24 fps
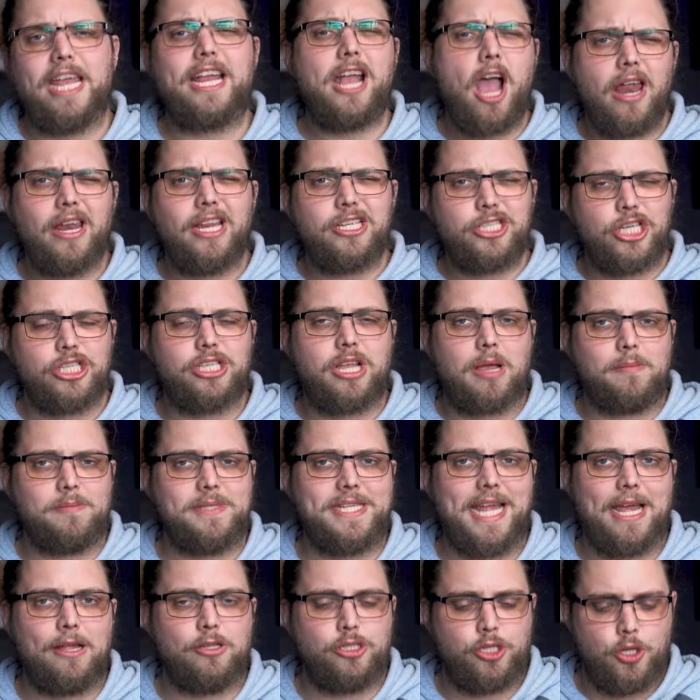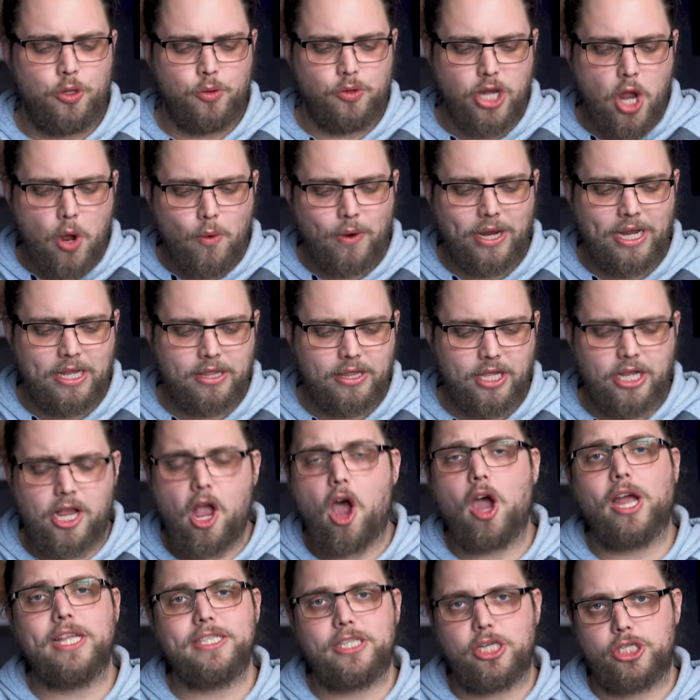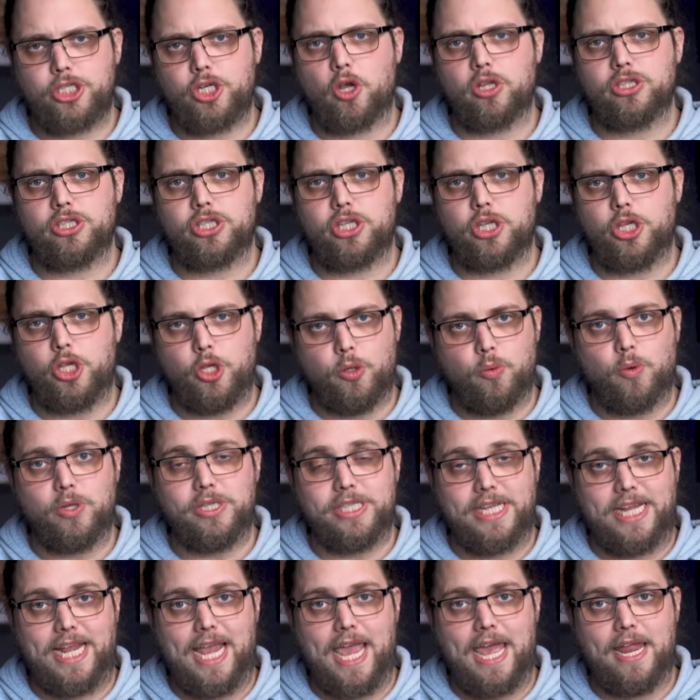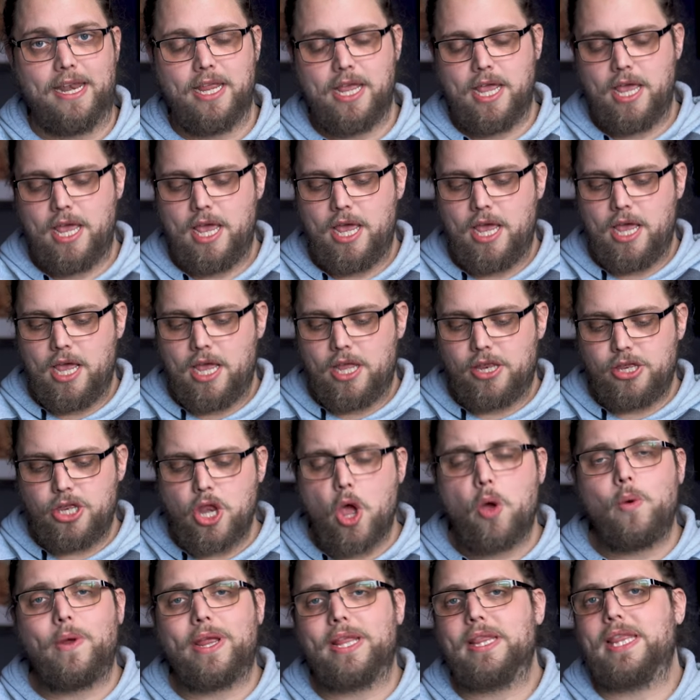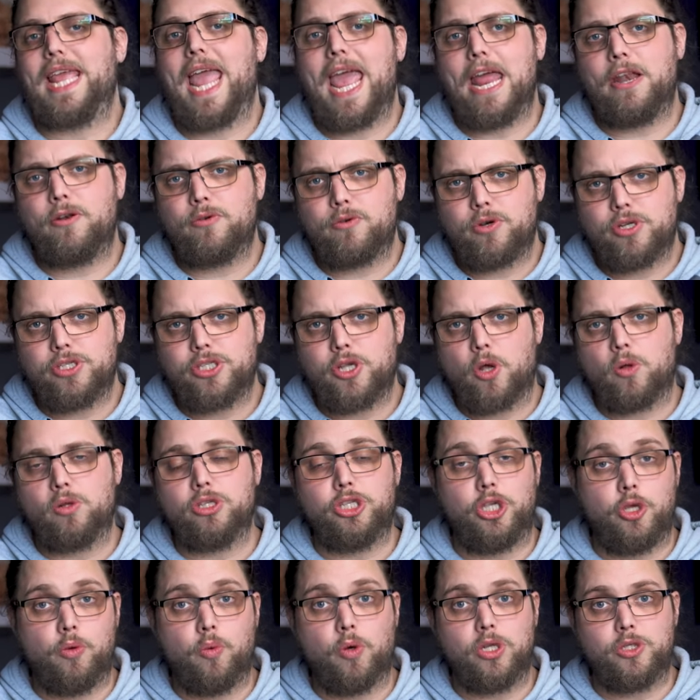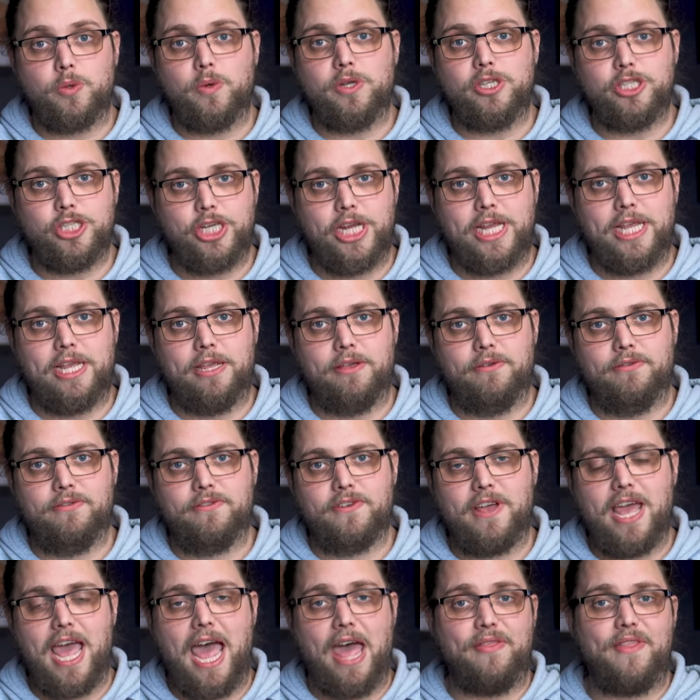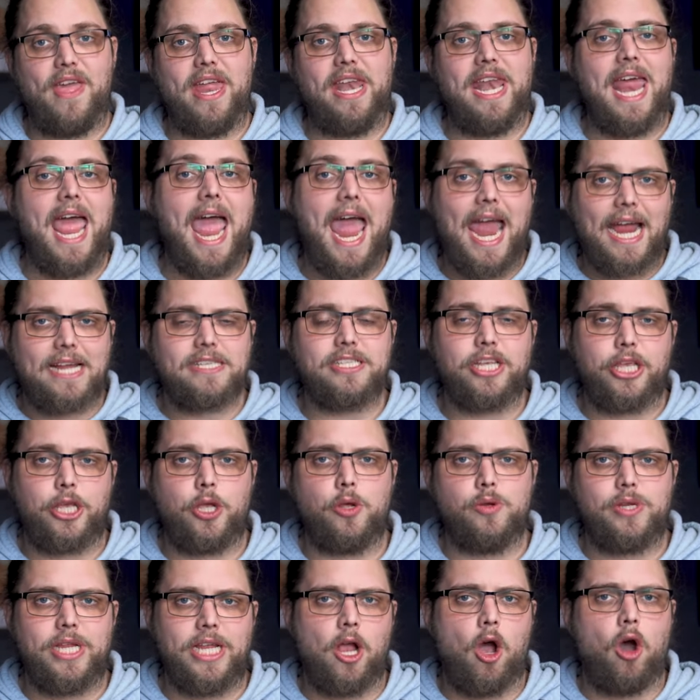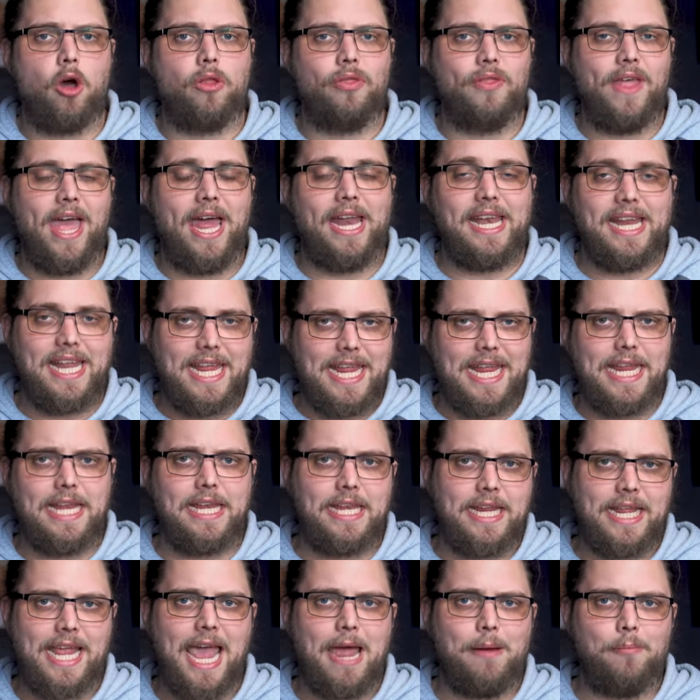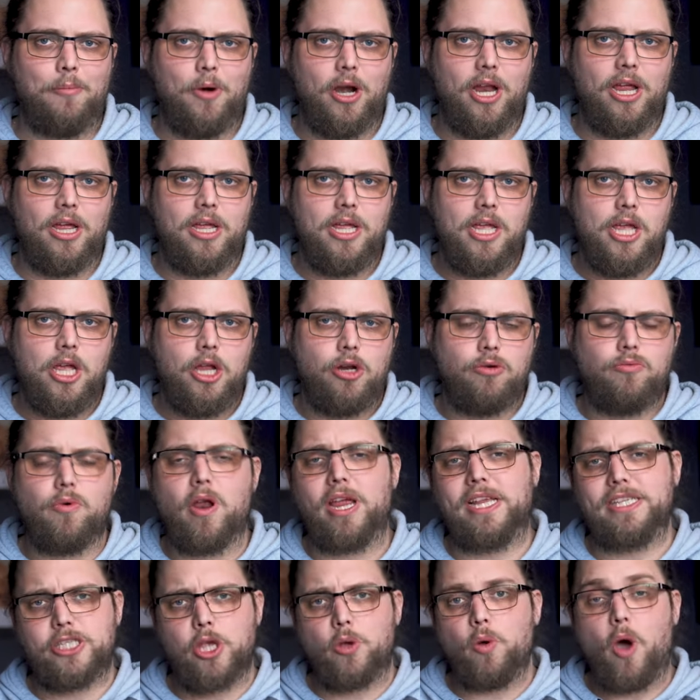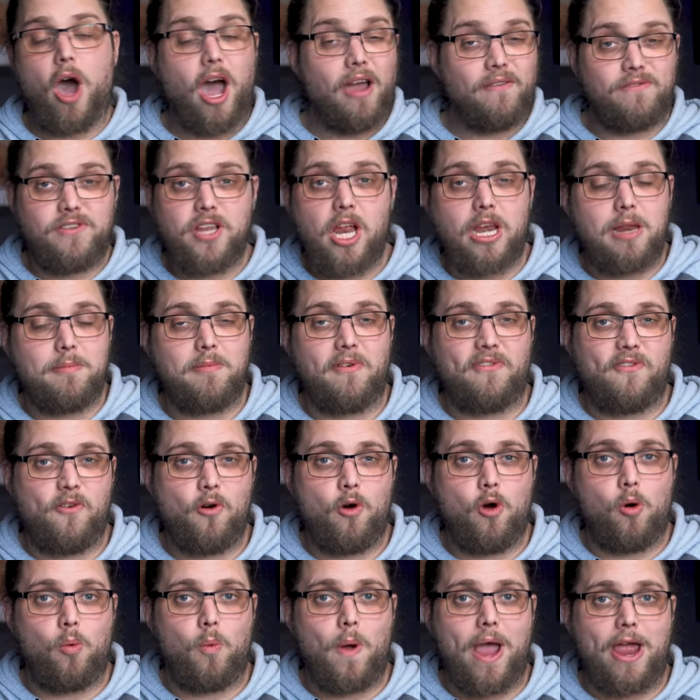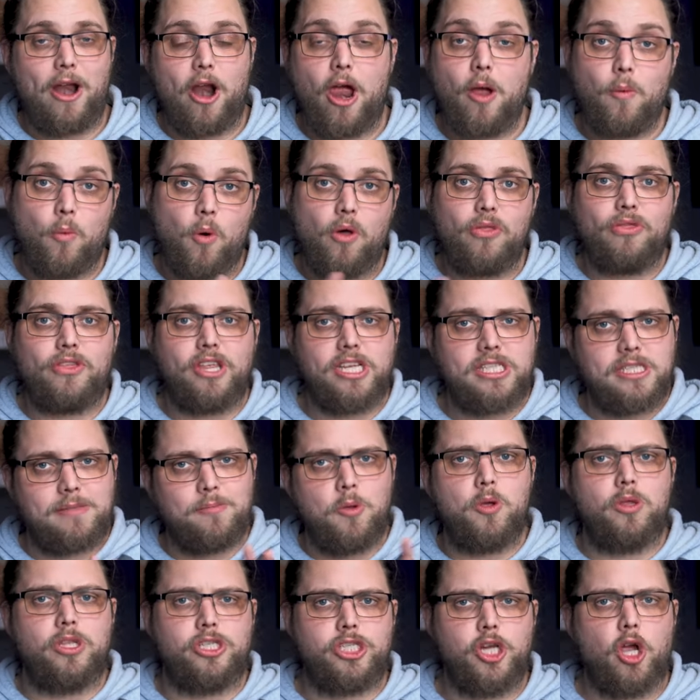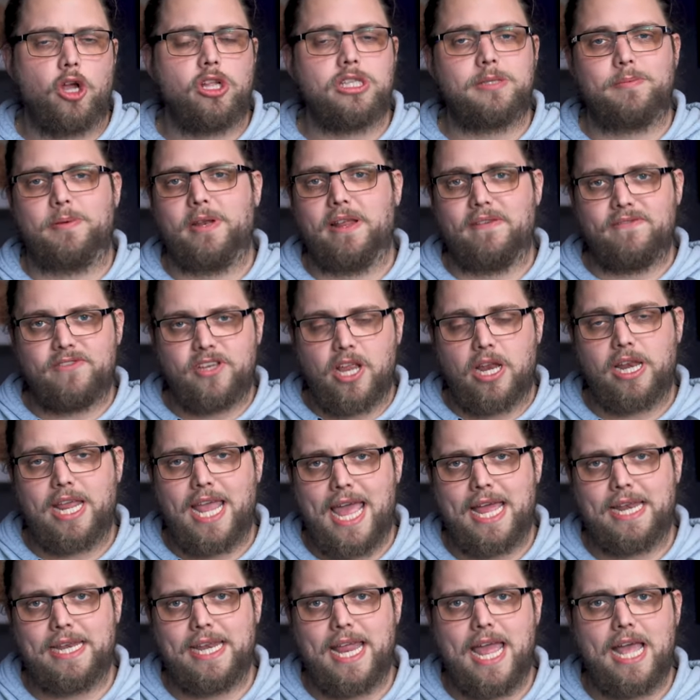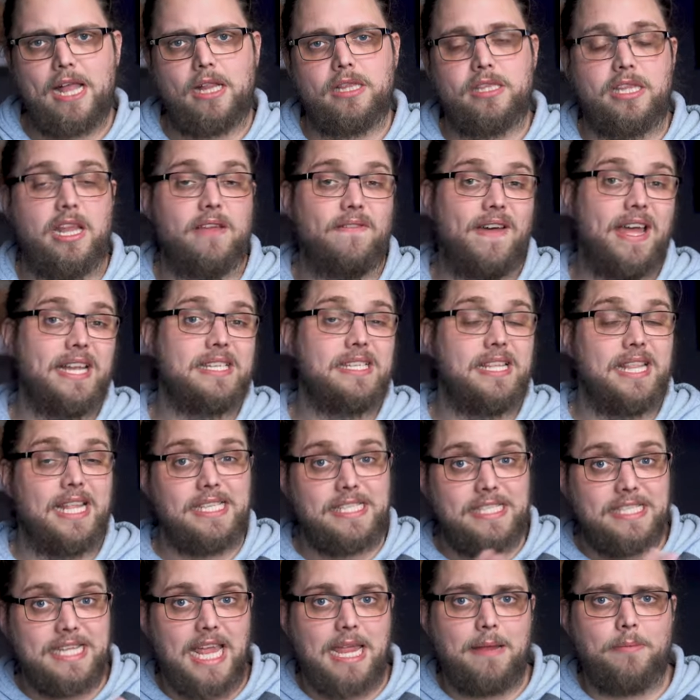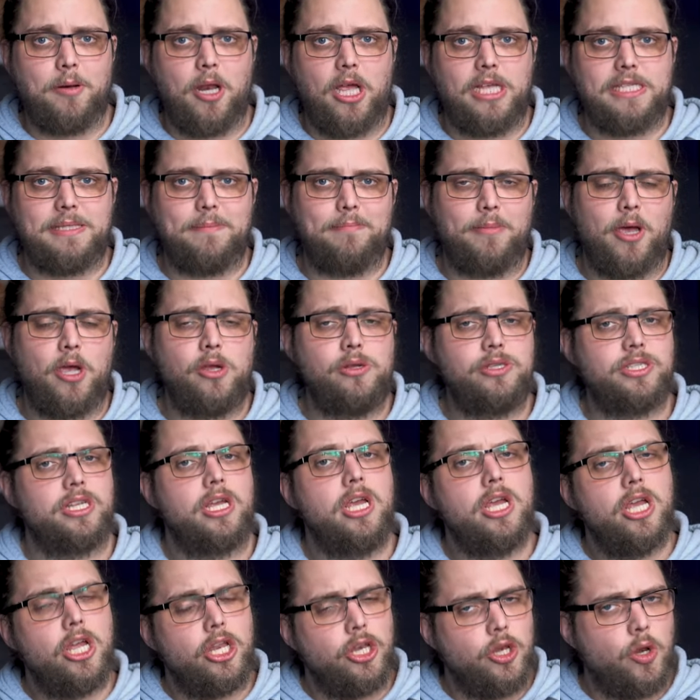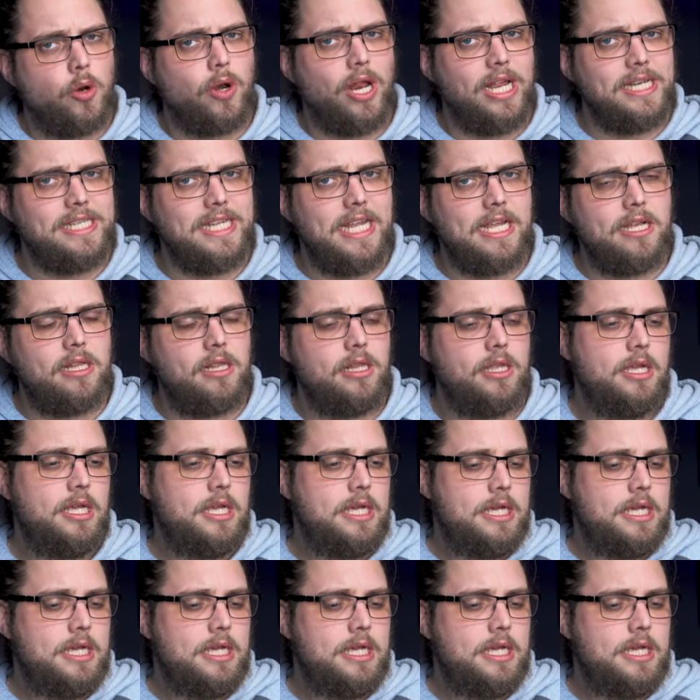It kind of just comes down to knowing the kinds of shots you want to get, knowing the end result you want to achieve, and then executing on that in camera. Right, so I've done it before where I want the smooth shots, but I've done it handheld and I've had to then stabilize in post. Not ideal.